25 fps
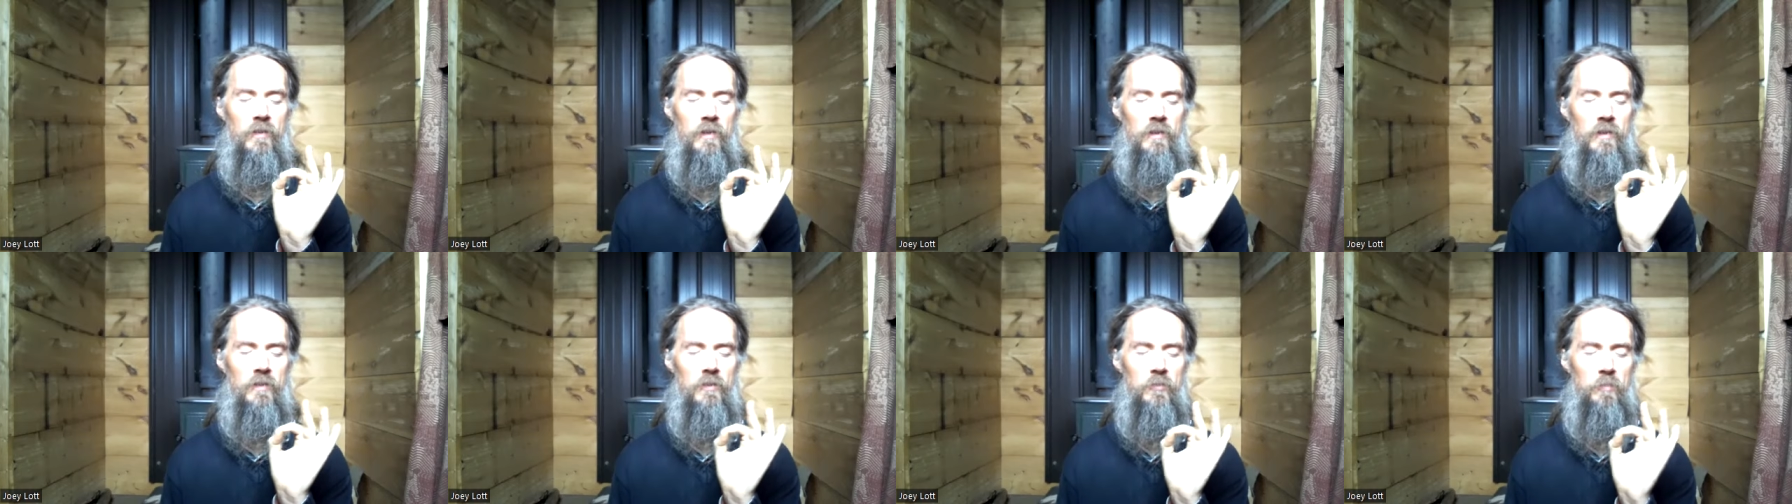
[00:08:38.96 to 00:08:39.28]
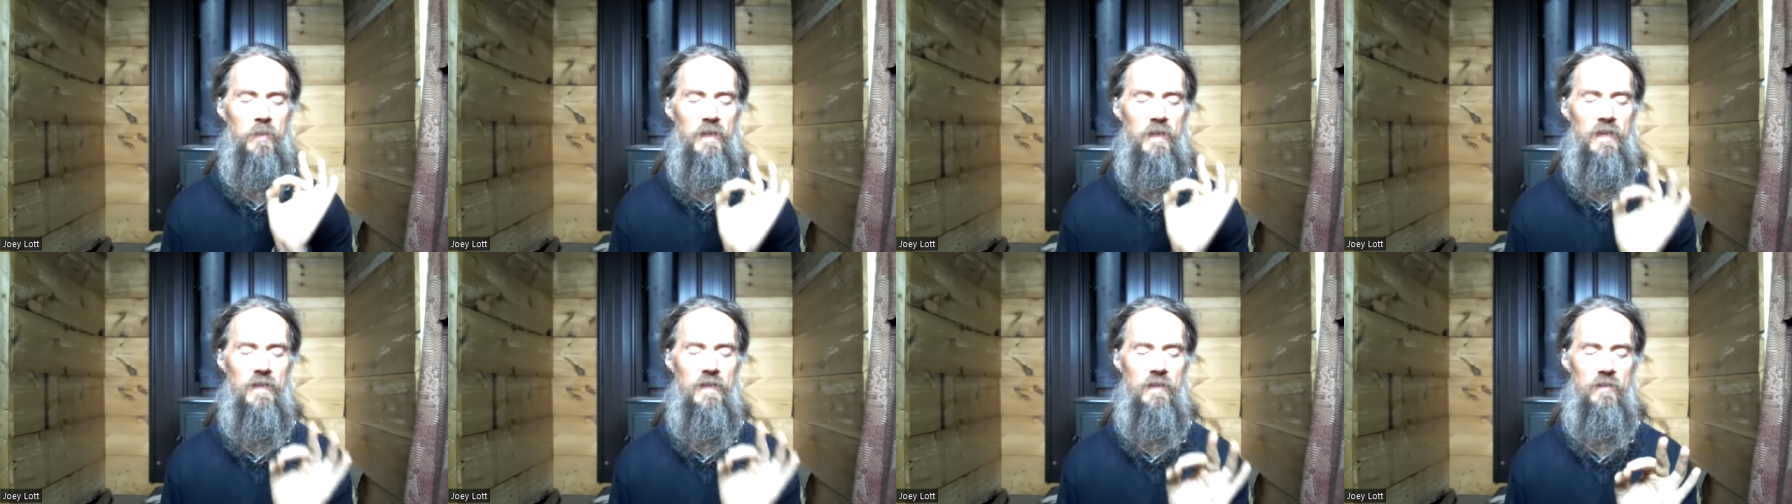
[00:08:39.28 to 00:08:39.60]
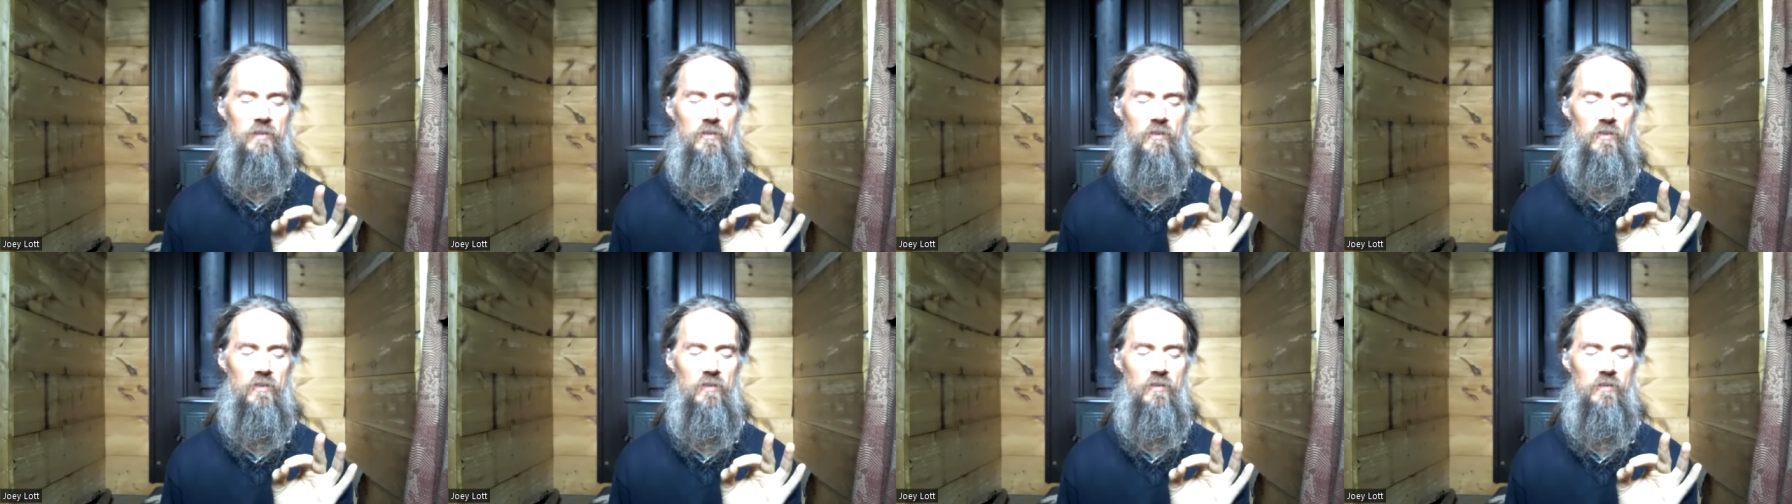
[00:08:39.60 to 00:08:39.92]
there's
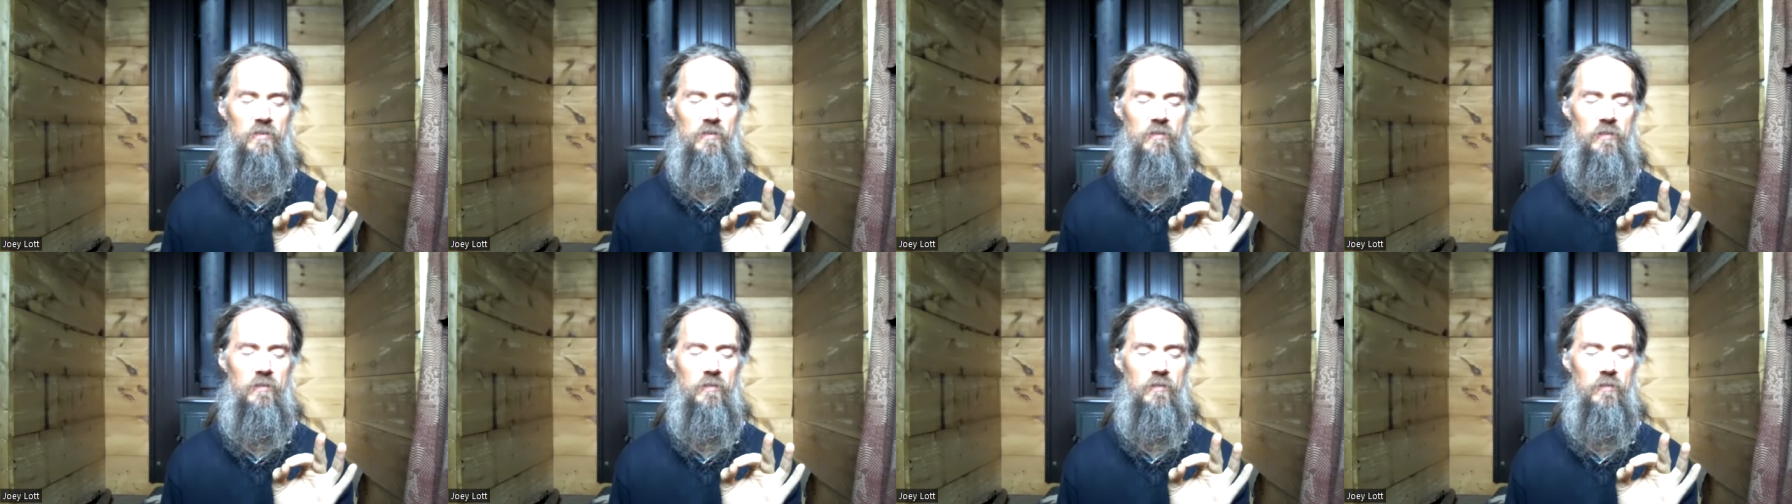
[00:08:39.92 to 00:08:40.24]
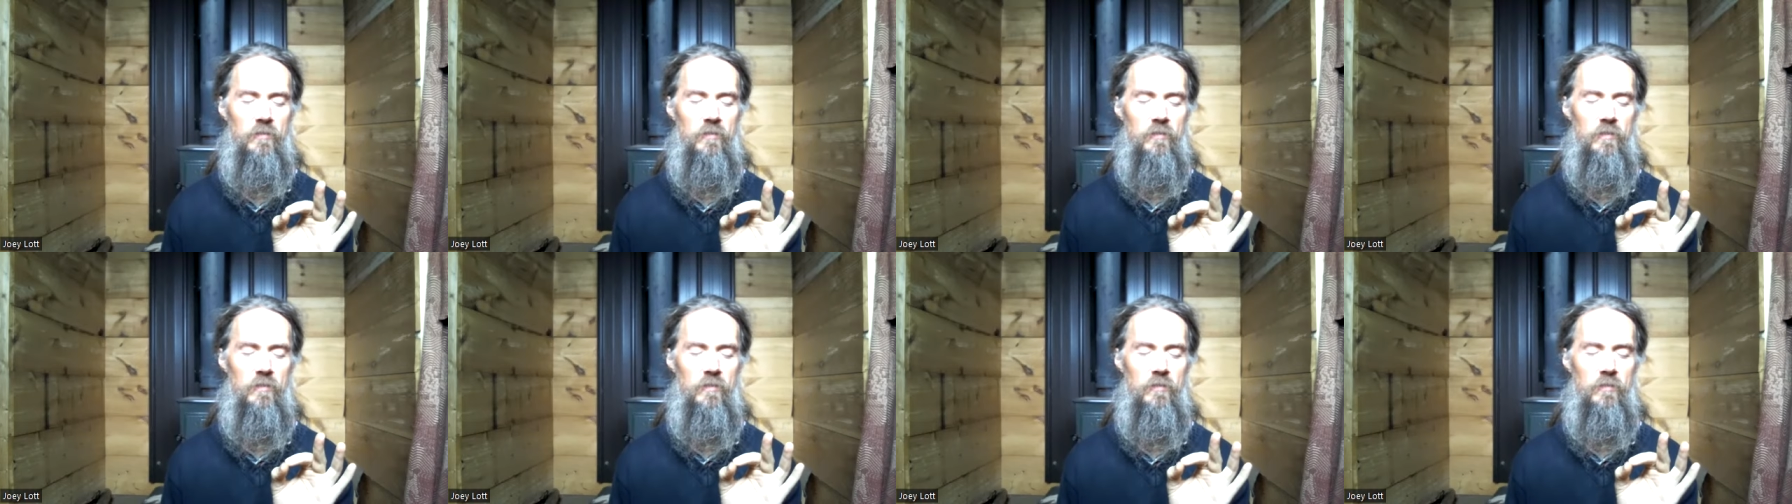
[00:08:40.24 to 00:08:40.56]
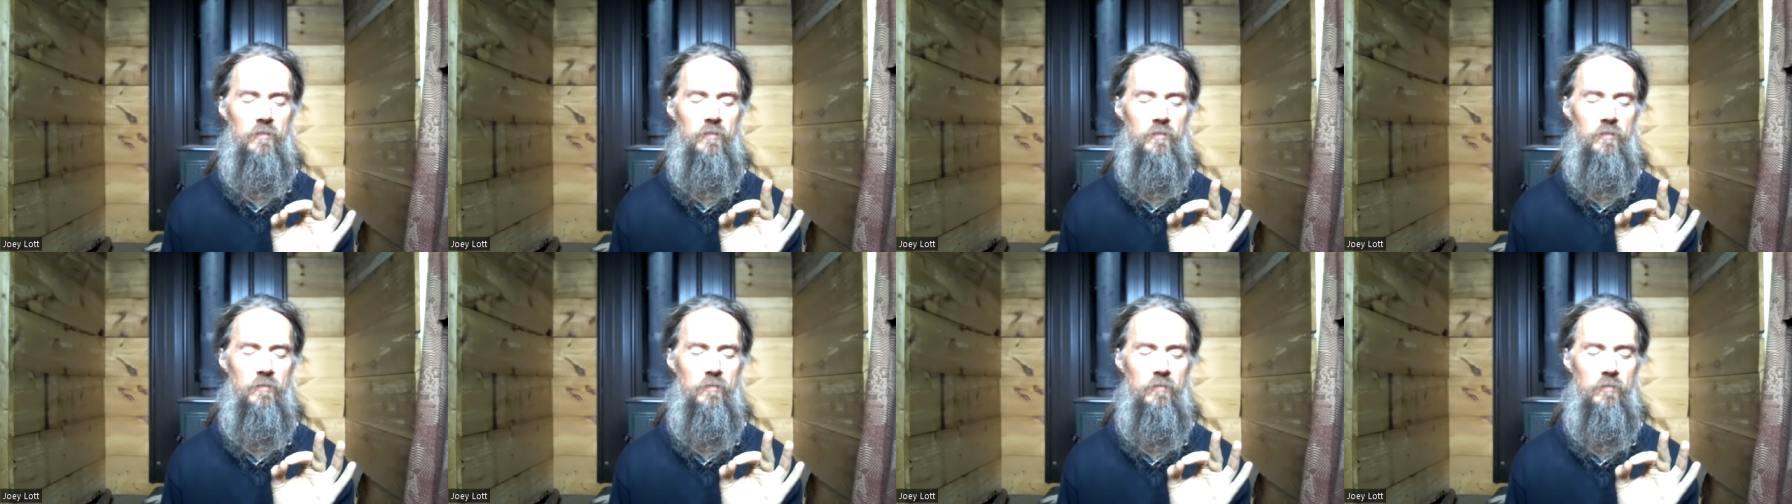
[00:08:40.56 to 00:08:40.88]
peace
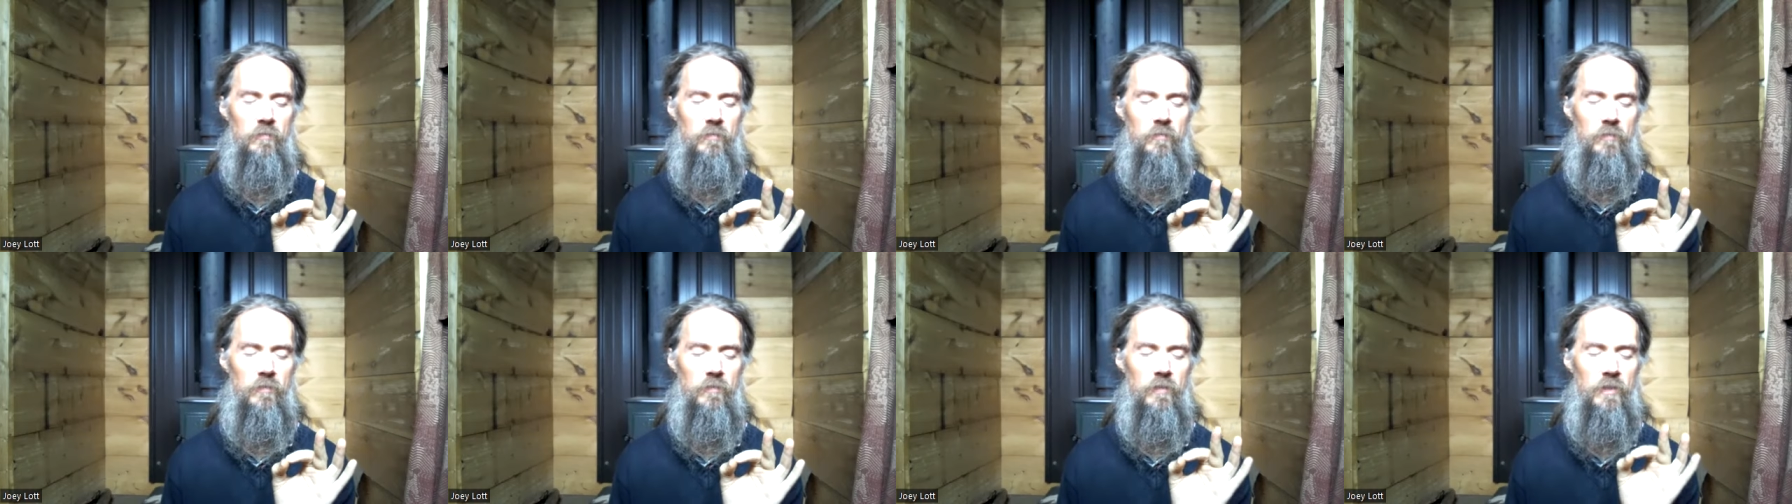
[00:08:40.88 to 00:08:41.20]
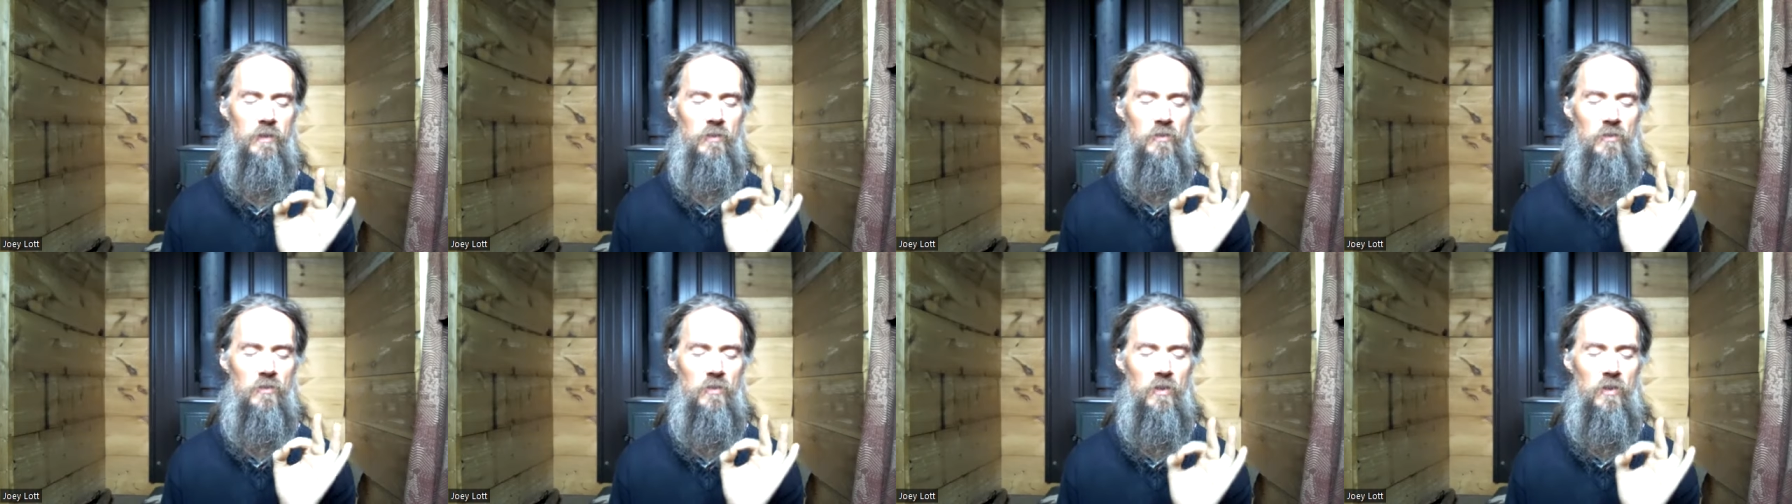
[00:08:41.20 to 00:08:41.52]
there's